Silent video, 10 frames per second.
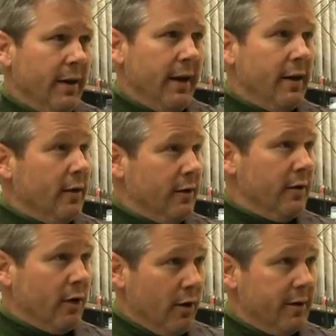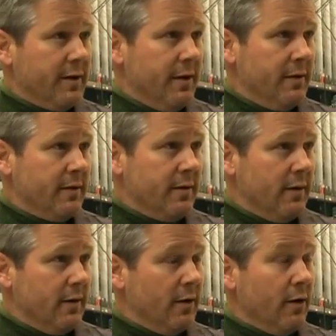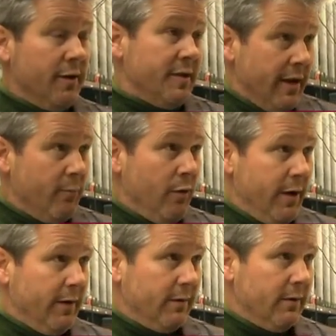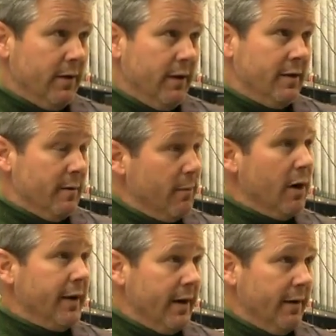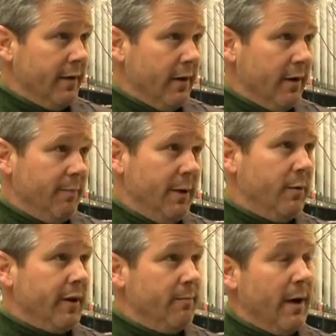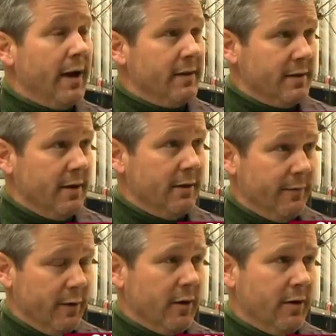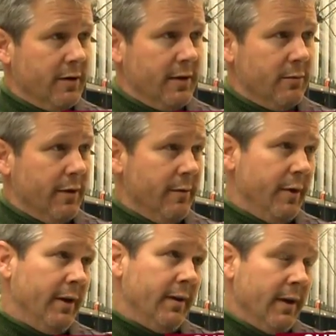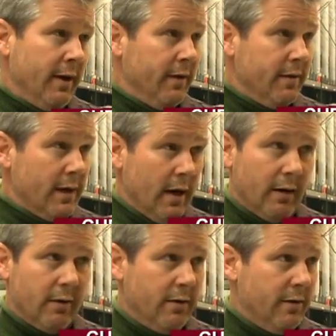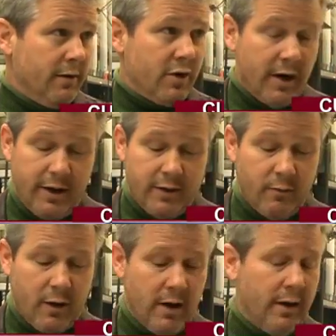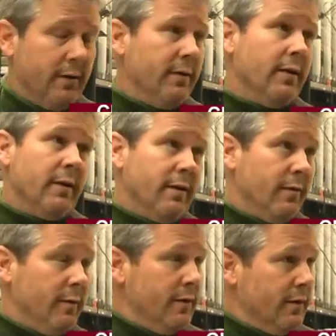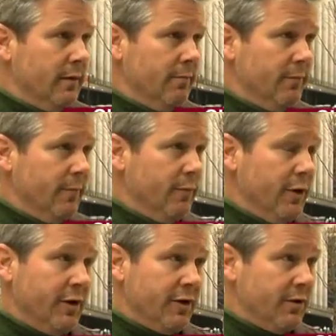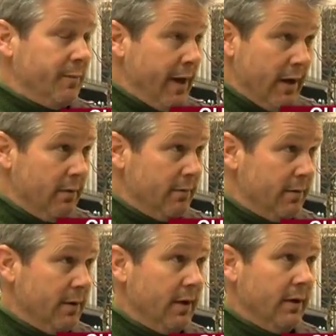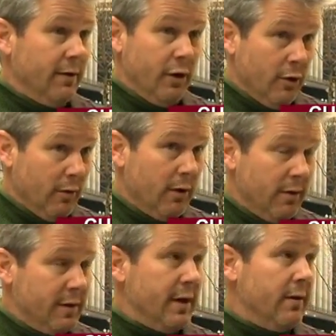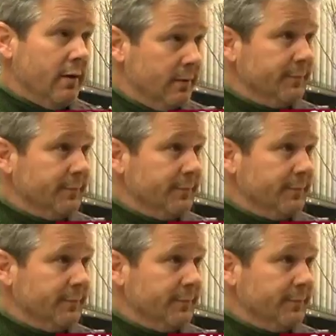And currencies are the same way. It's a market out there, and people can buy and sell different currencies, whether it be the dollar, the Chinese yuan, the British pound, the euro, etc.